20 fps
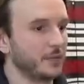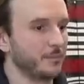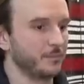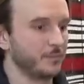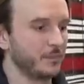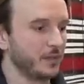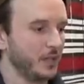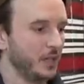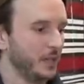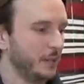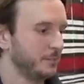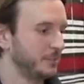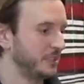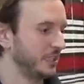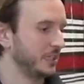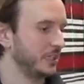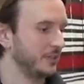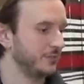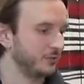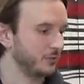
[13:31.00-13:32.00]
um,
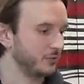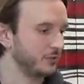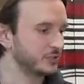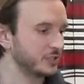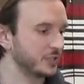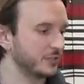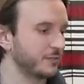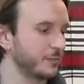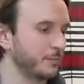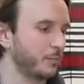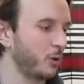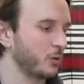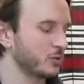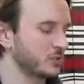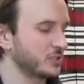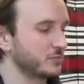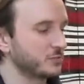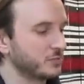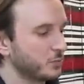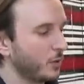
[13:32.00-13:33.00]
particularly if you're using it for
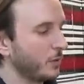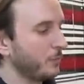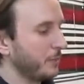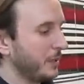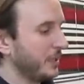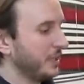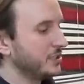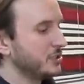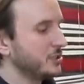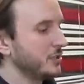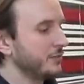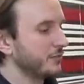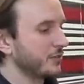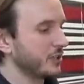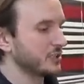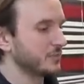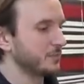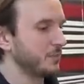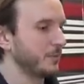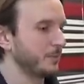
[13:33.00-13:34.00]
boxes, which won't be an issue for
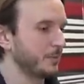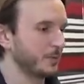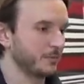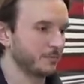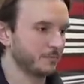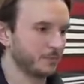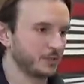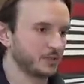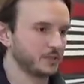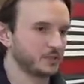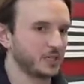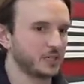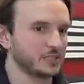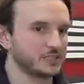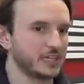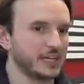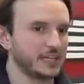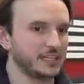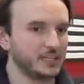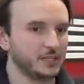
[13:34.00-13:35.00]
us. But but but
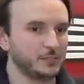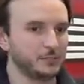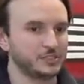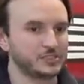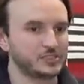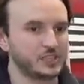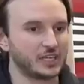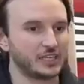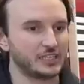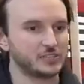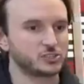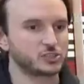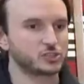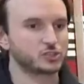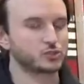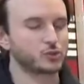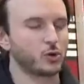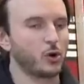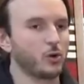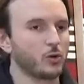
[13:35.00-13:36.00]
titanium is is
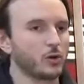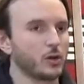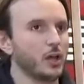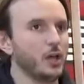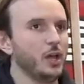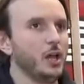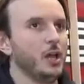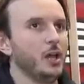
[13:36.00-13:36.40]
strong.